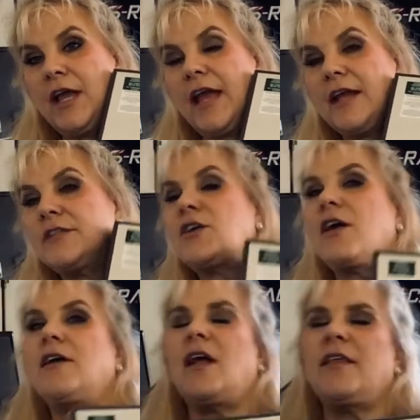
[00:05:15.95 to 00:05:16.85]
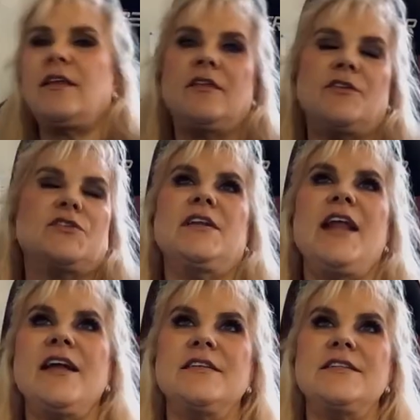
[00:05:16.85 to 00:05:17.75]
And it's got, I think there's a
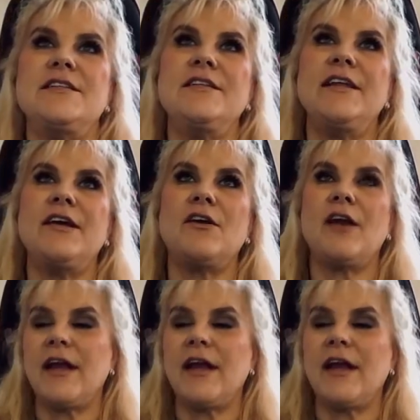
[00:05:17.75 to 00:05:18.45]
necklace in there,